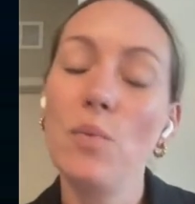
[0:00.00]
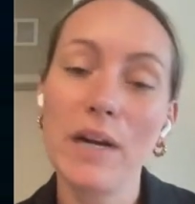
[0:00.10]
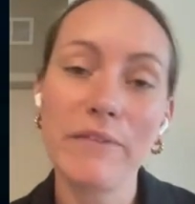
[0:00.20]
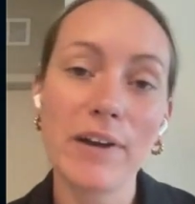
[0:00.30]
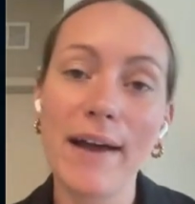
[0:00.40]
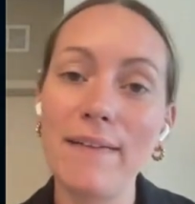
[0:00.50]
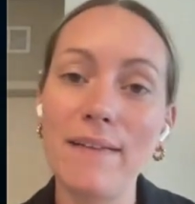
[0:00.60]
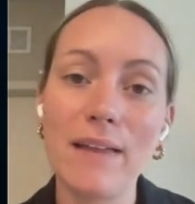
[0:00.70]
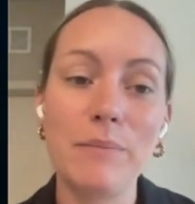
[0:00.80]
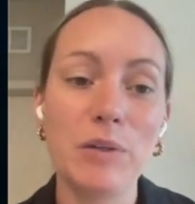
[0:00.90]
whatever
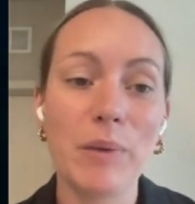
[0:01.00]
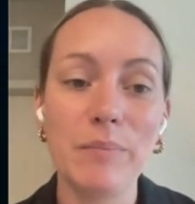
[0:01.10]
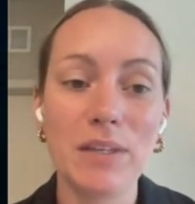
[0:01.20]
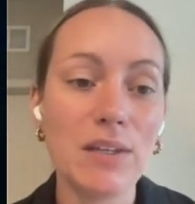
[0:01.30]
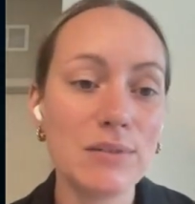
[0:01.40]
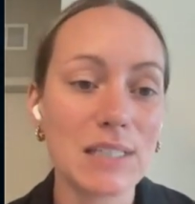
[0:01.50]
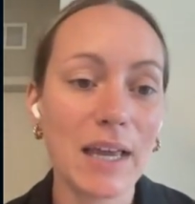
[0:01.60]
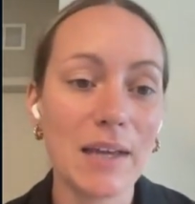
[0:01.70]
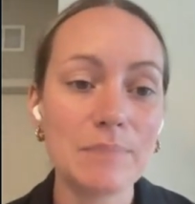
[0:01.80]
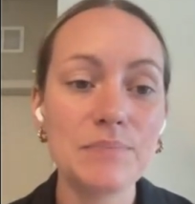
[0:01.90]
LLM you might be
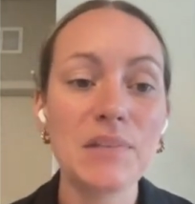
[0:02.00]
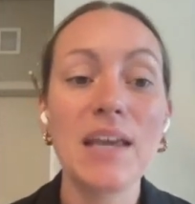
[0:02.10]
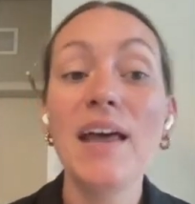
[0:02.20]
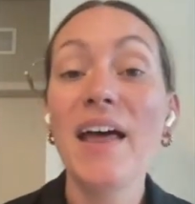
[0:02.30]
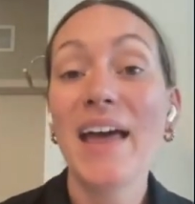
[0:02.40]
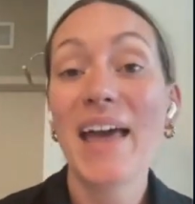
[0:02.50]
using.